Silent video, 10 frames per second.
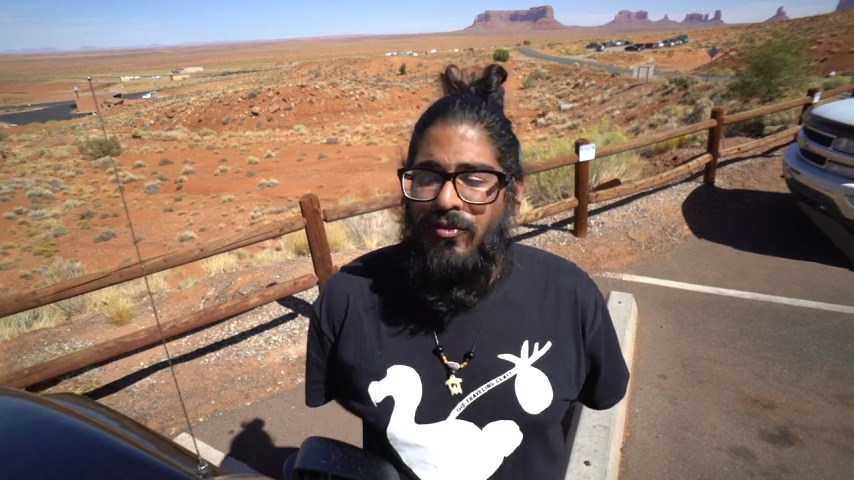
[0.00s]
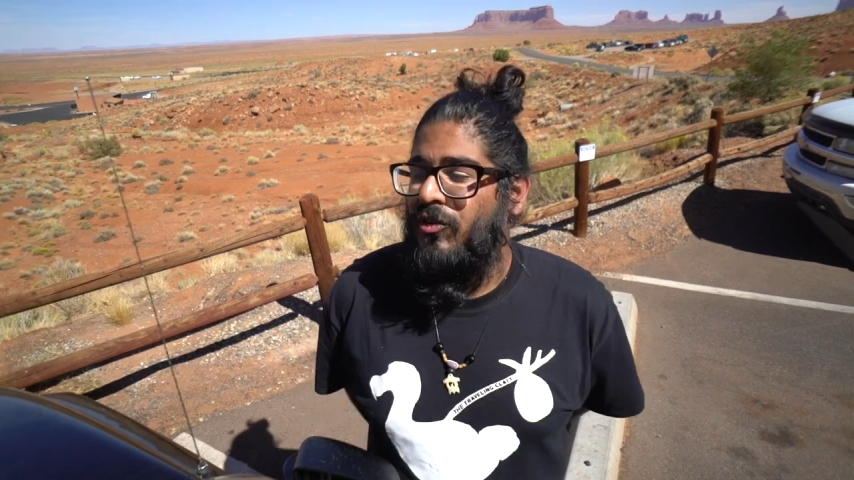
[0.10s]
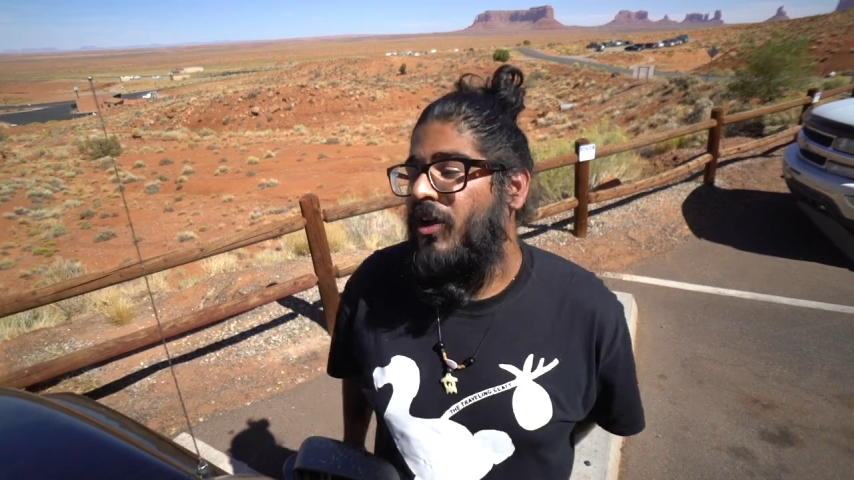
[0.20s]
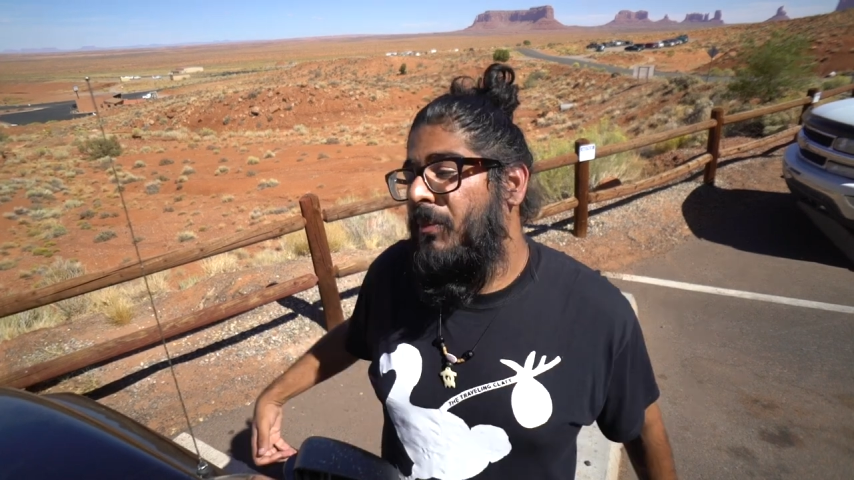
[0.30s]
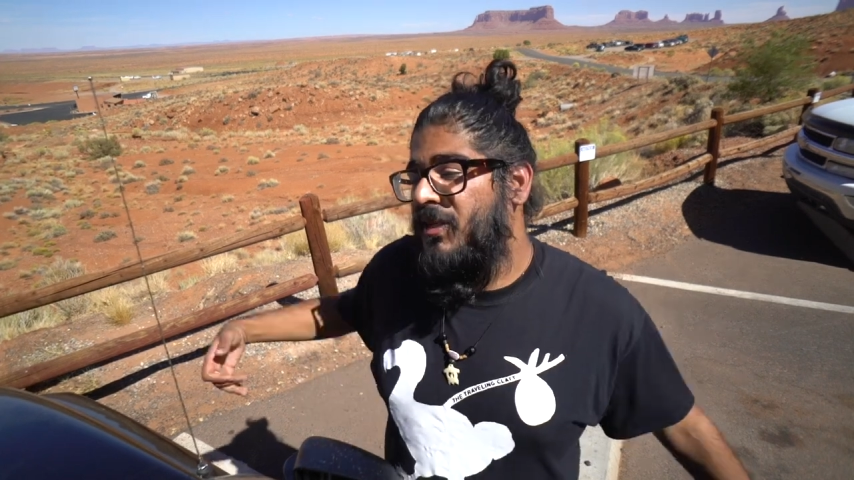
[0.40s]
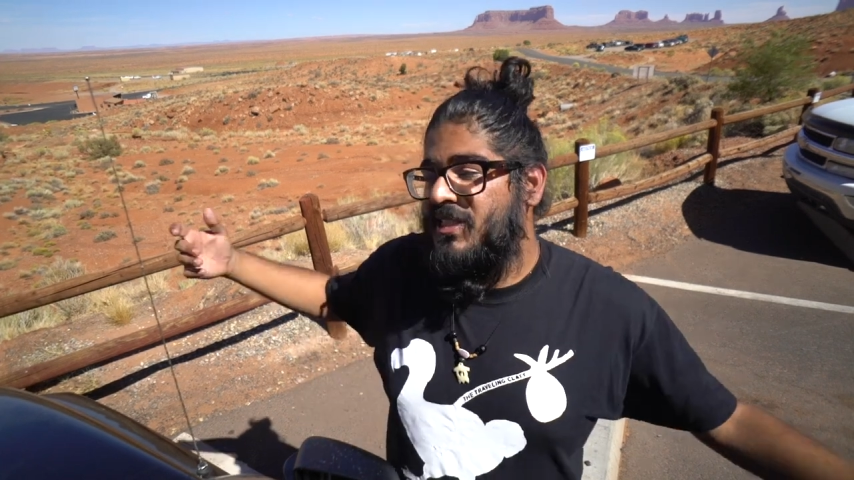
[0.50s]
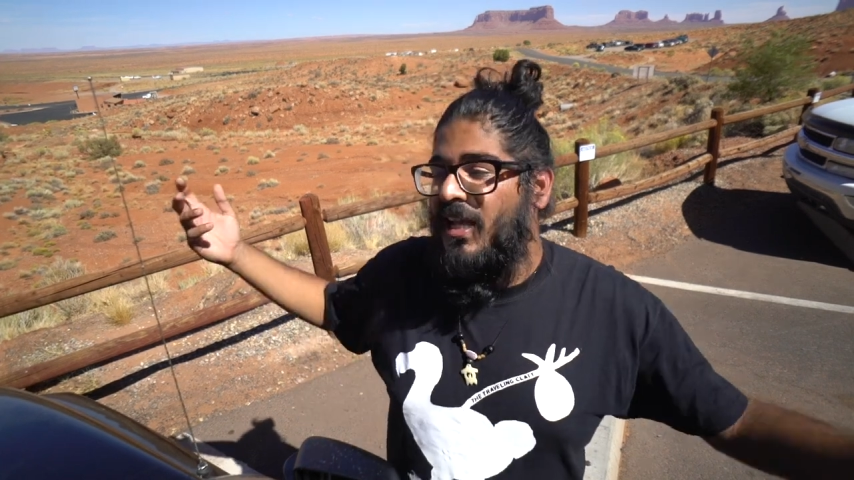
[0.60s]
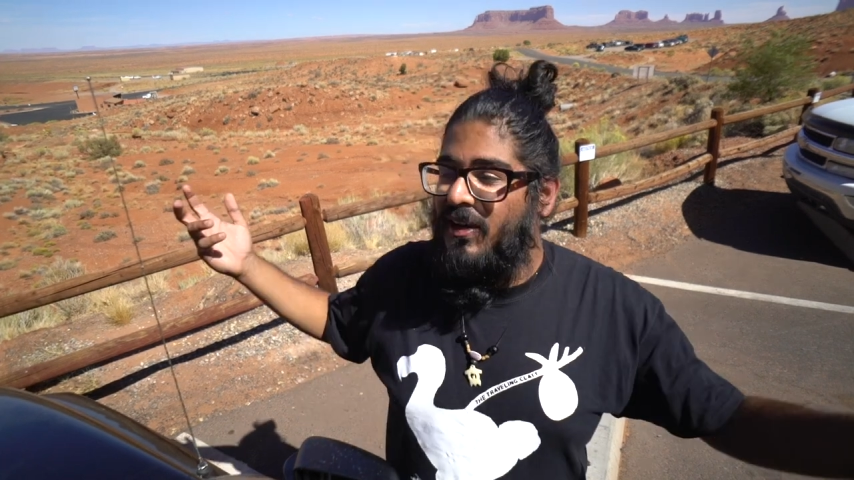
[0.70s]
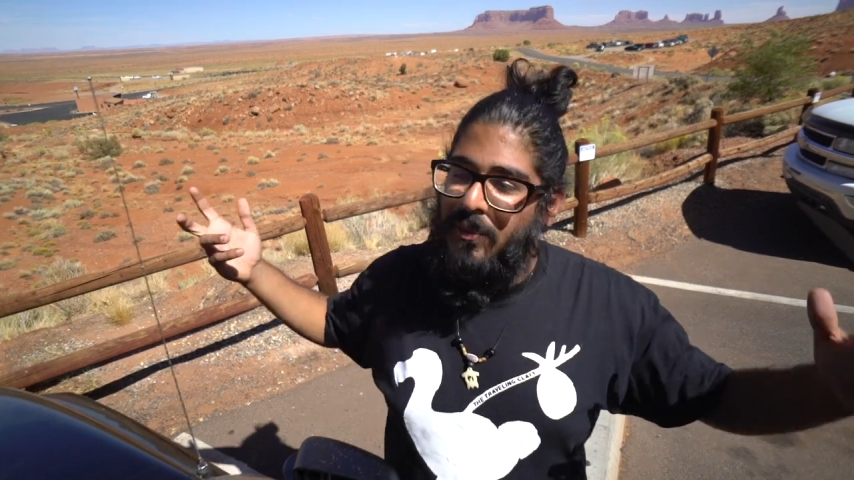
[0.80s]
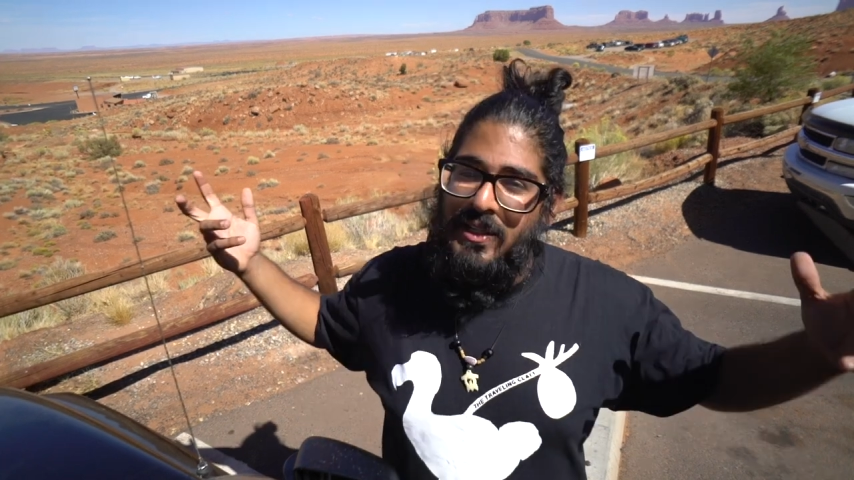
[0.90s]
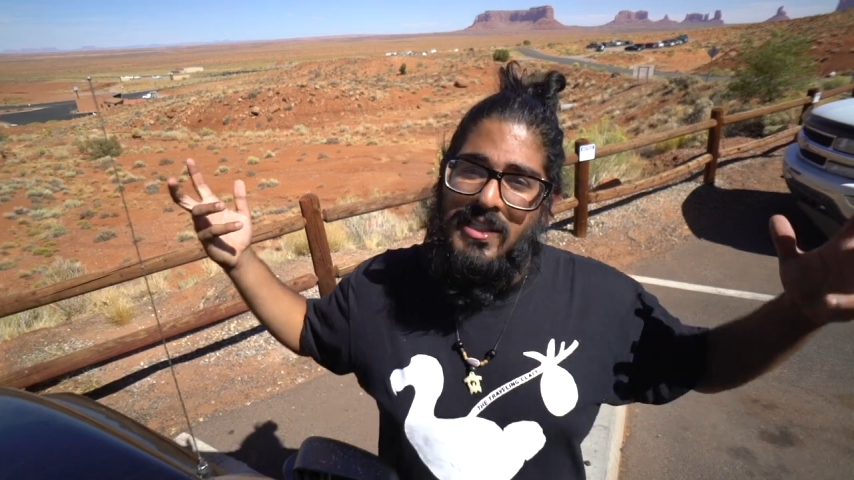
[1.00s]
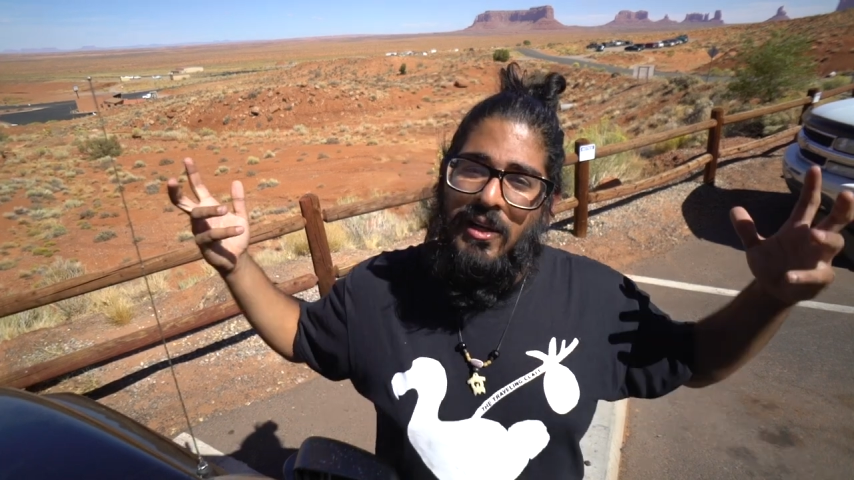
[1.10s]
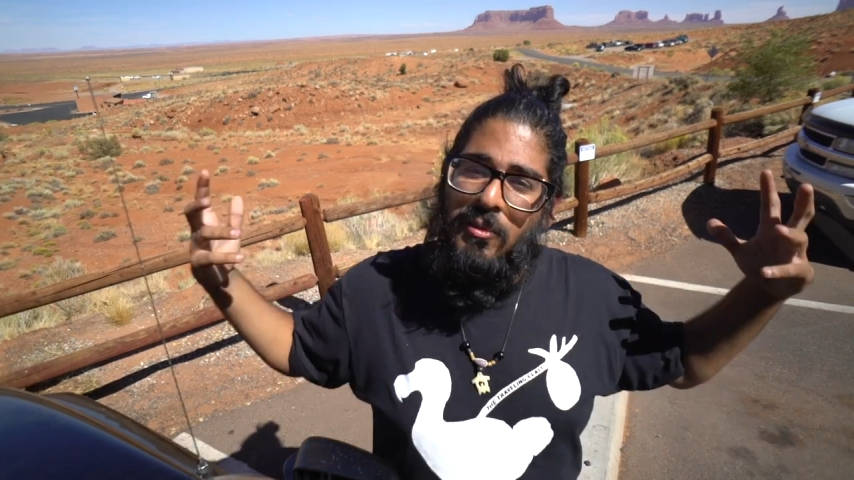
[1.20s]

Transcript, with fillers: If you're coming to stay in a place like a